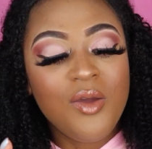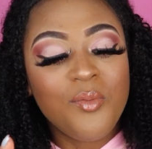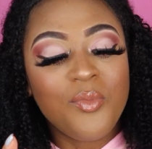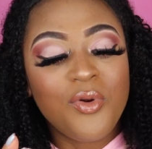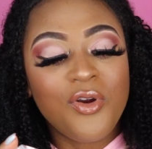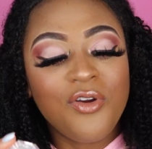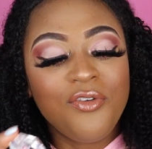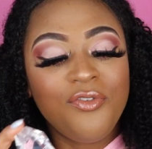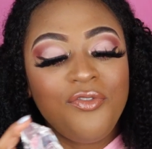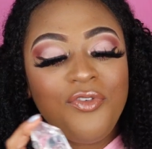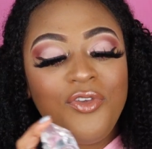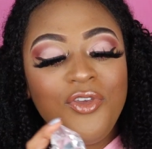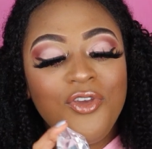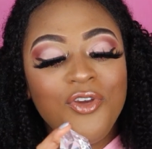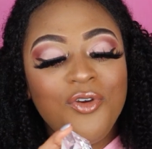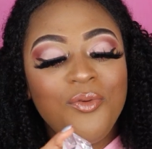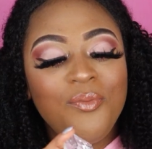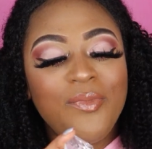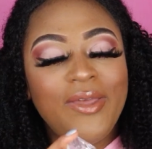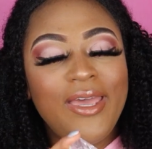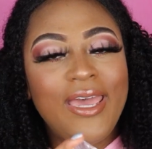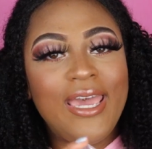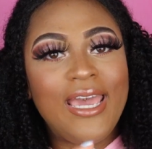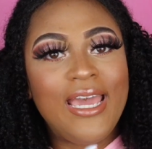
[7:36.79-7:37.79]

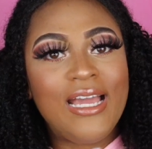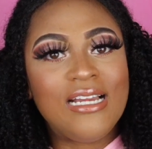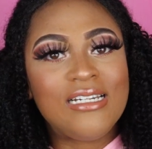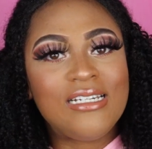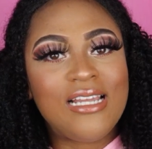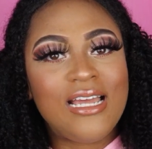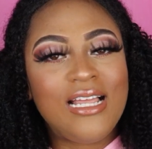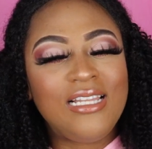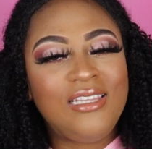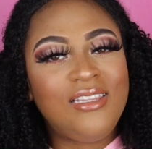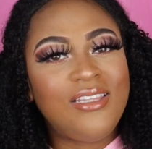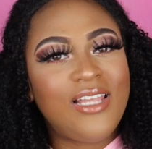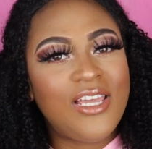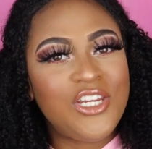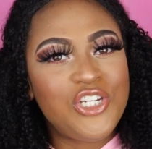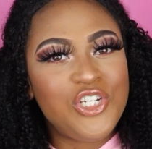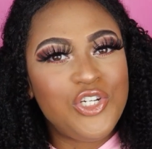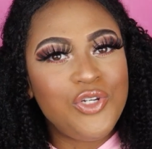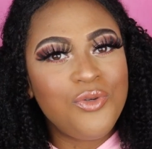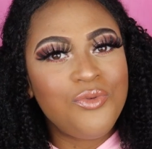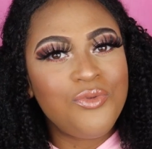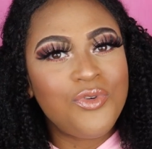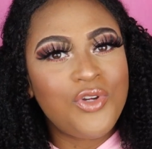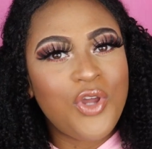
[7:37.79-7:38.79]
perfume and
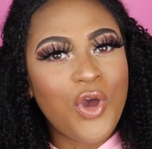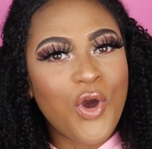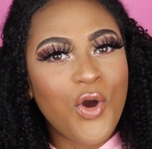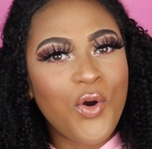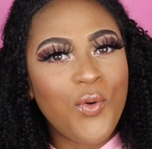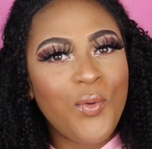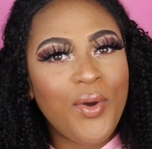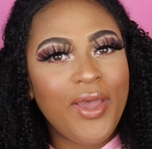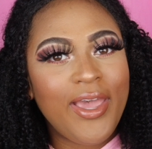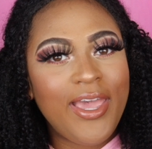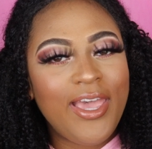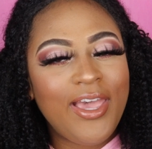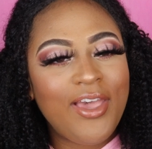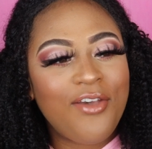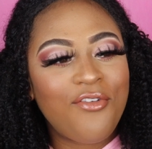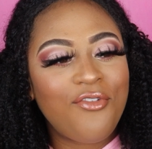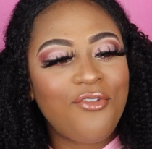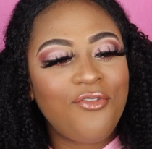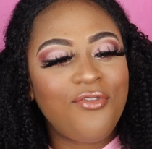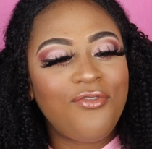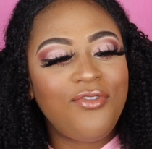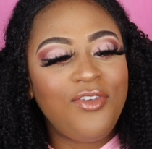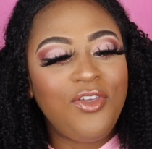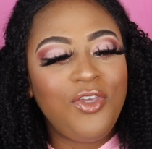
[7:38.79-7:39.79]
let you know
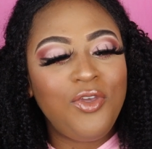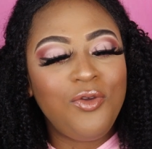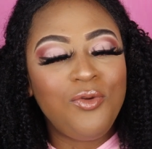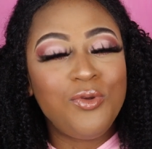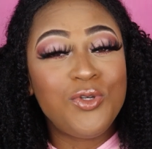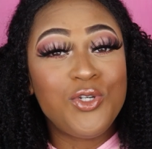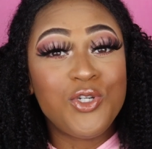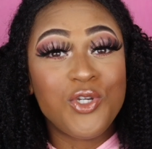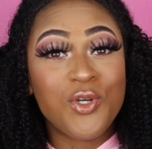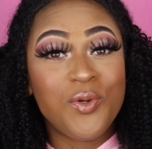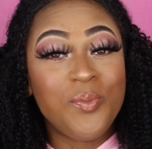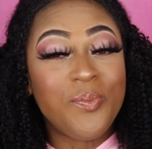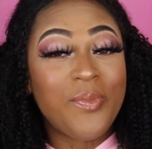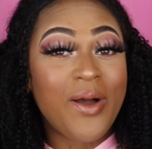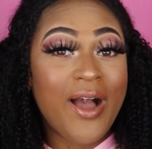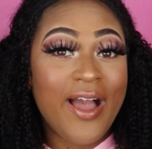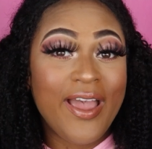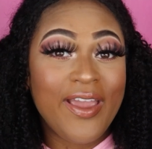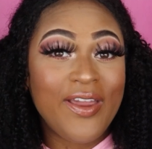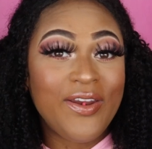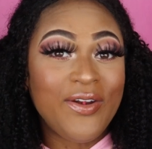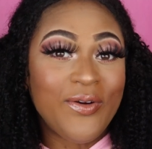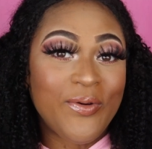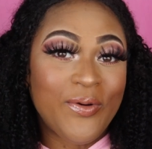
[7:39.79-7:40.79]
if you should
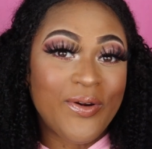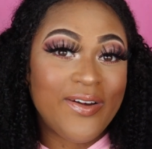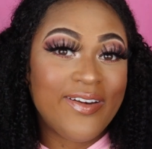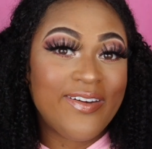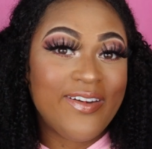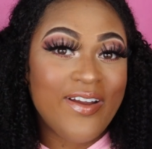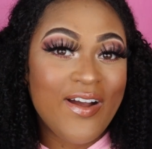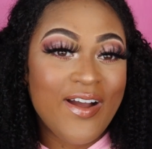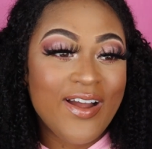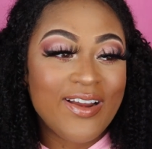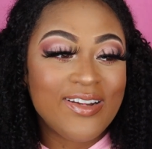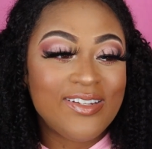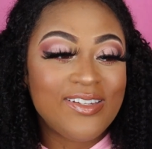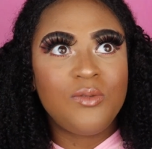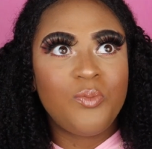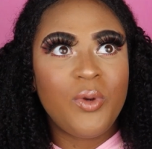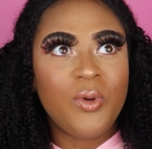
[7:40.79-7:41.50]
buy it or not. Let's